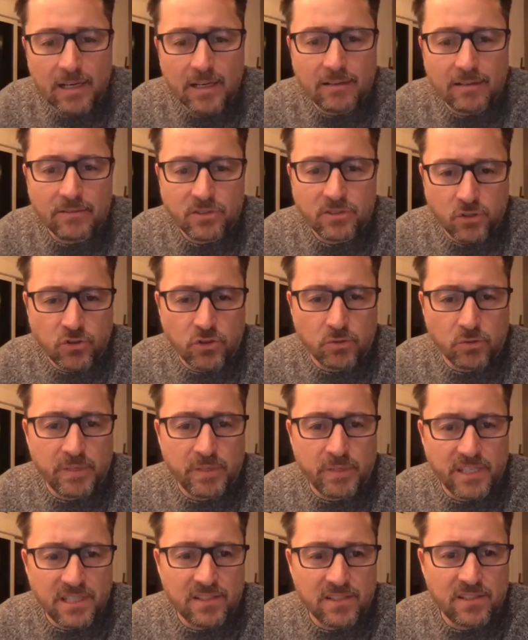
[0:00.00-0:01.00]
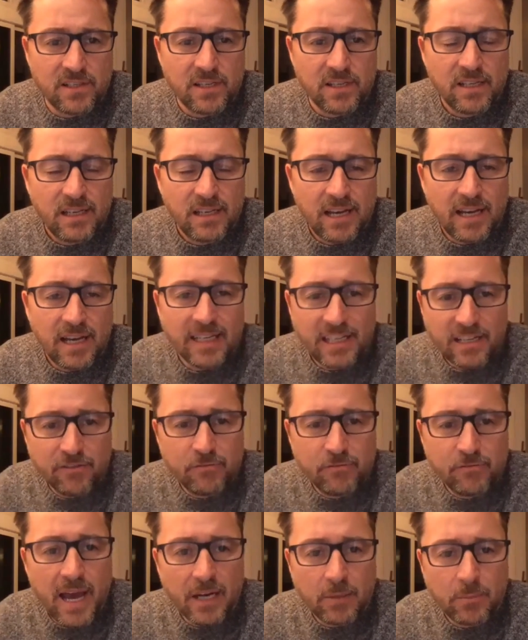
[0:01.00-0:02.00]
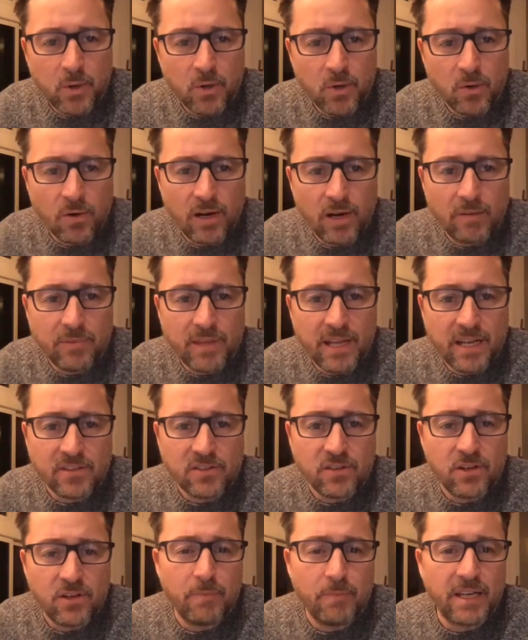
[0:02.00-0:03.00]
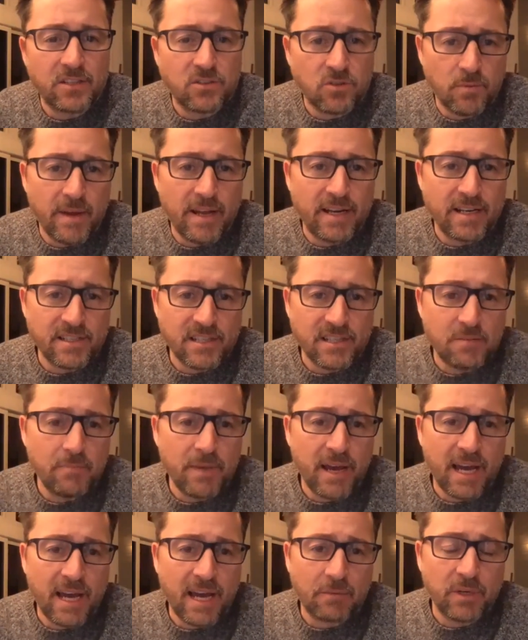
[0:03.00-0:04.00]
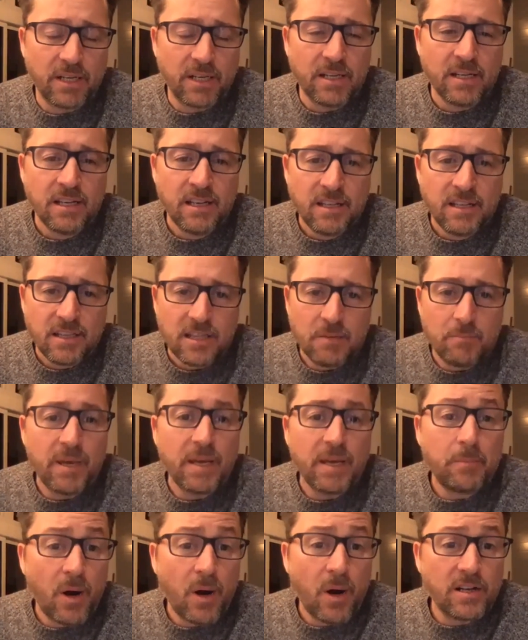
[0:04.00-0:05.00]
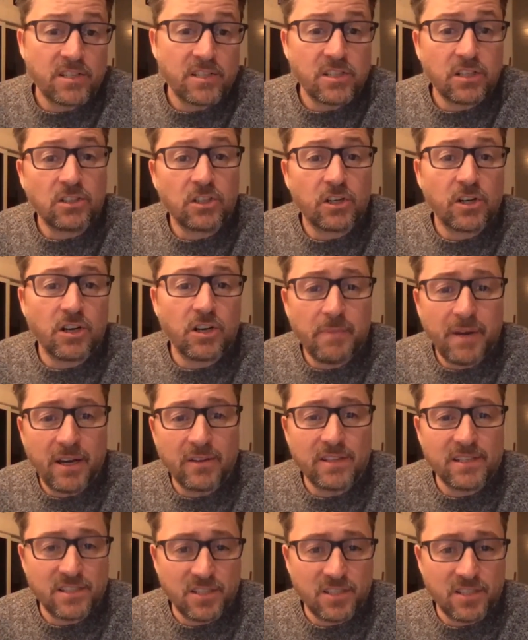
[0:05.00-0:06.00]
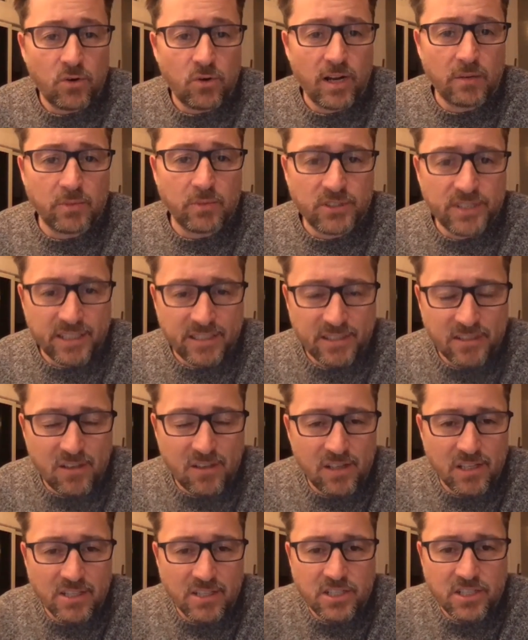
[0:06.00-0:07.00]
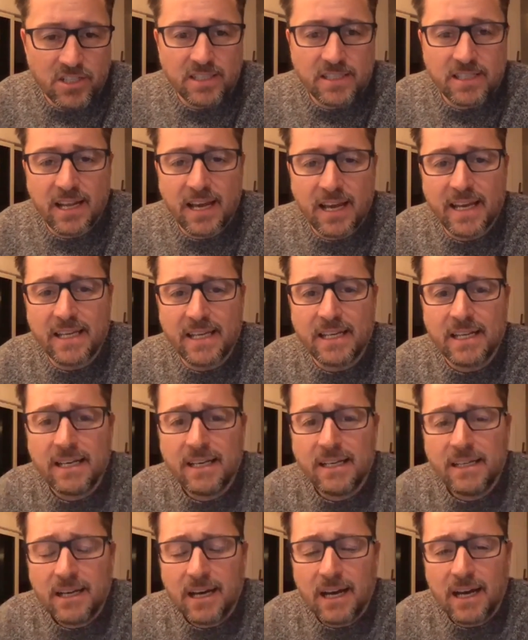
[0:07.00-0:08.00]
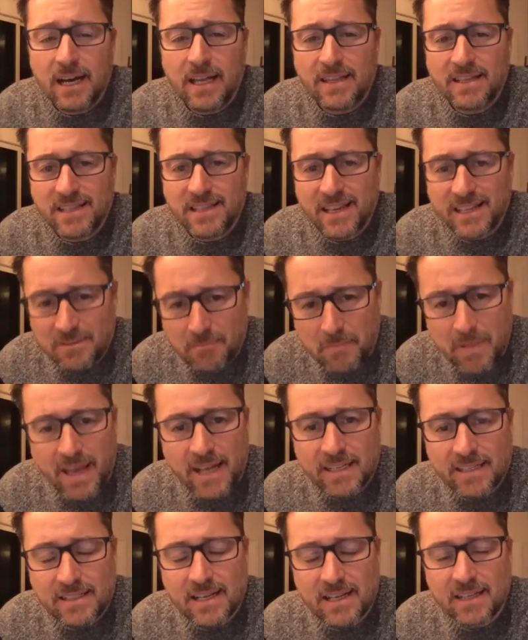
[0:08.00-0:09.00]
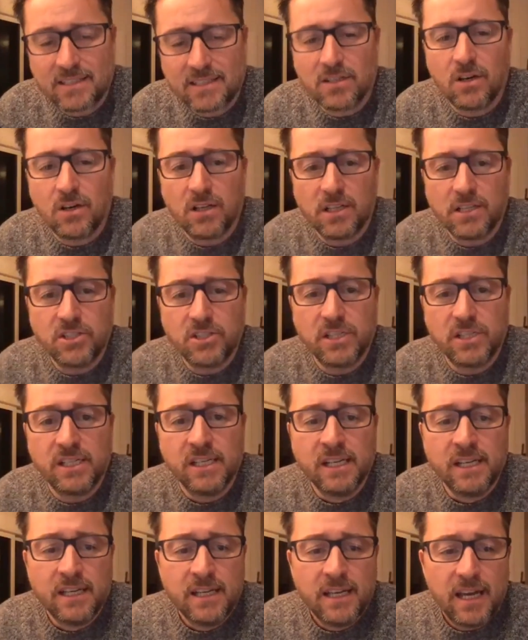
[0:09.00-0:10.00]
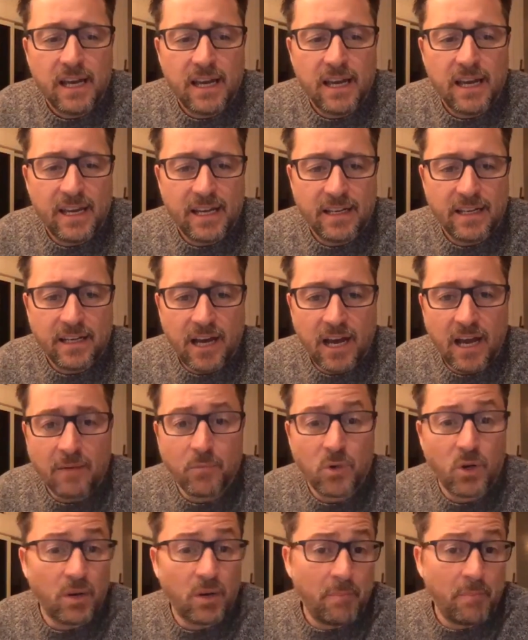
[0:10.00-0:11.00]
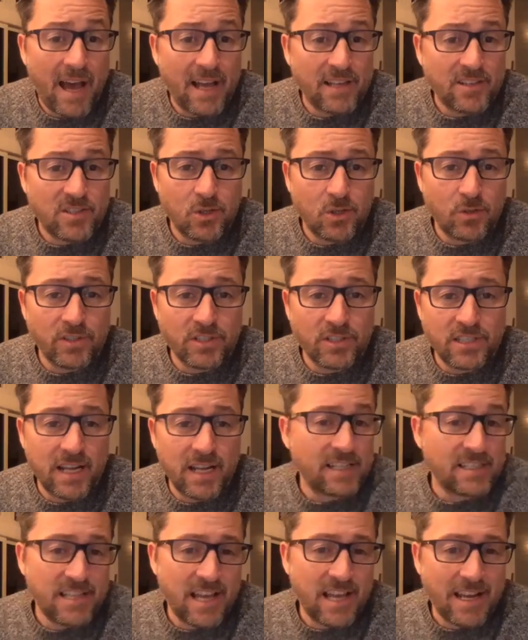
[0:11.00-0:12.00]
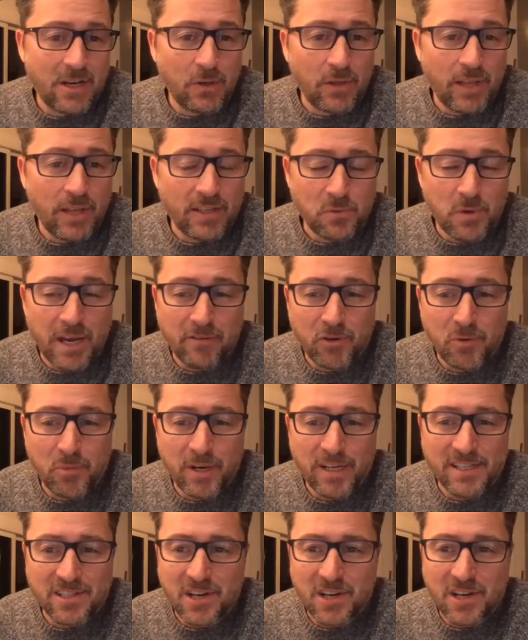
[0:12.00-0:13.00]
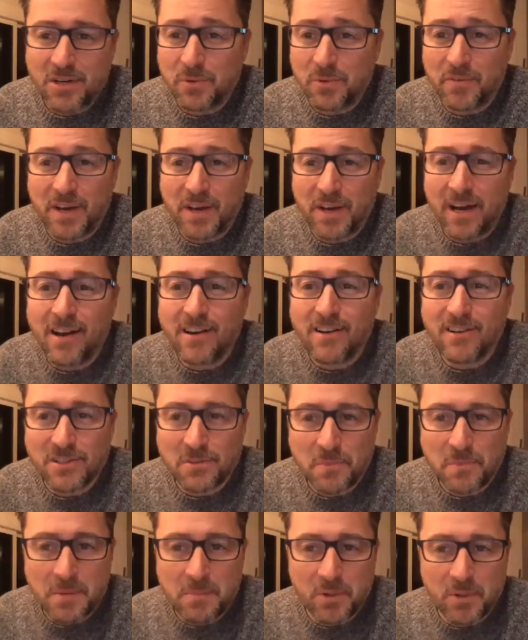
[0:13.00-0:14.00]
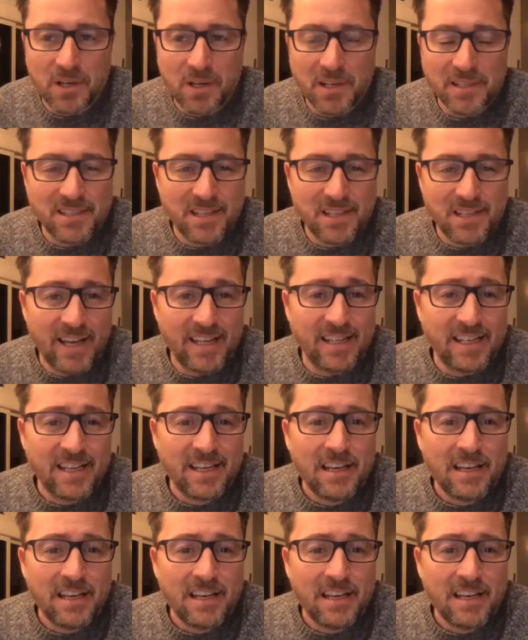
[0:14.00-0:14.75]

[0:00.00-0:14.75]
social business give back program that is going to make tremendous impact. But the big part is to learn about this incredible technology tonight, this Acemannan technology. And I'm going to pass it over tonight because I know that's why everybody's on. We've got hundreds of people on tonight